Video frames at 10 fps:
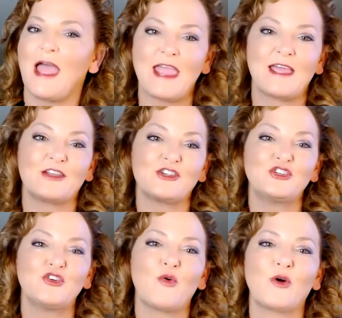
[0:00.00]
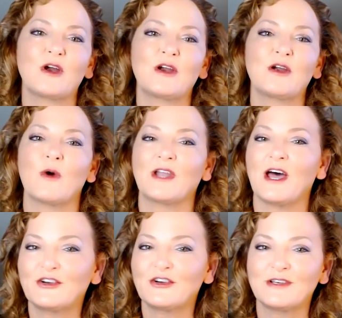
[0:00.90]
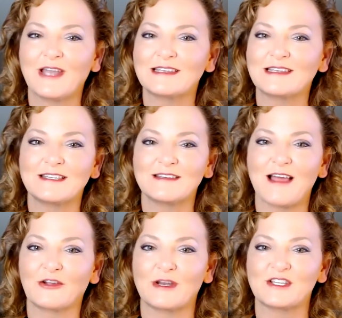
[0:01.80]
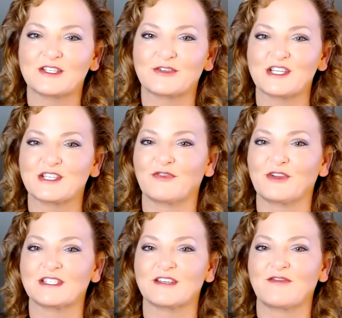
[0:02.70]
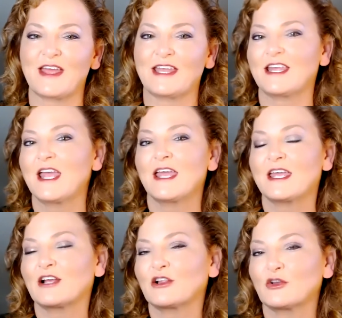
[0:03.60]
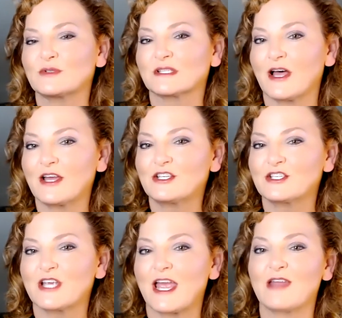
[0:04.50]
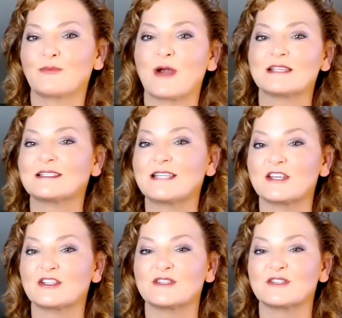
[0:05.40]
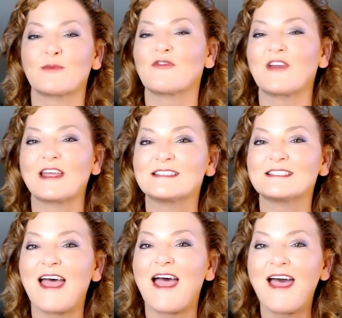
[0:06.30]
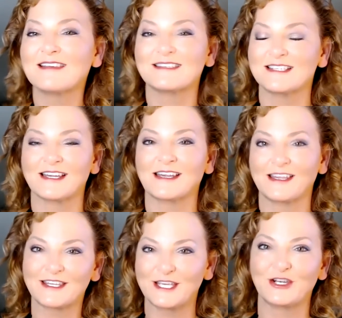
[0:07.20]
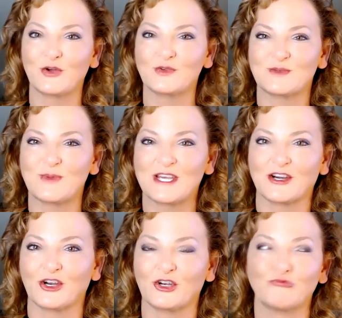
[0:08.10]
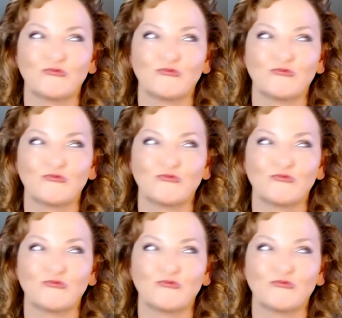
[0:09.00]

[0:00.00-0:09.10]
And your $119 registration for this event includes lunch and presentations from a fantastic keynote speaker.